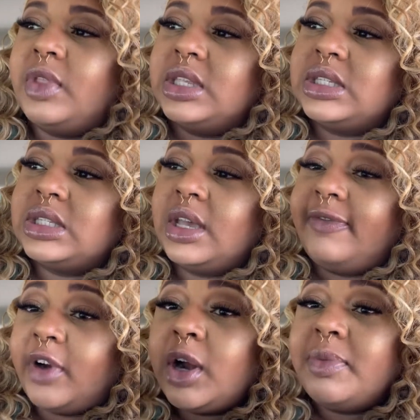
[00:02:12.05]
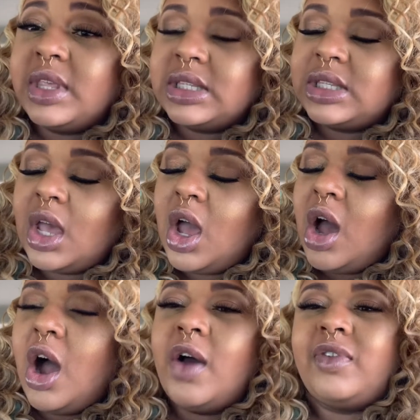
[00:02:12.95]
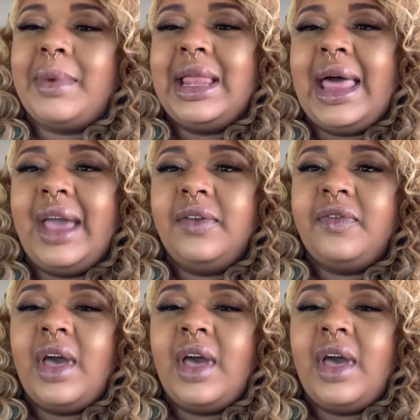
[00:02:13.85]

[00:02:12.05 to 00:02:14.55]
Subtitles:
this over my life.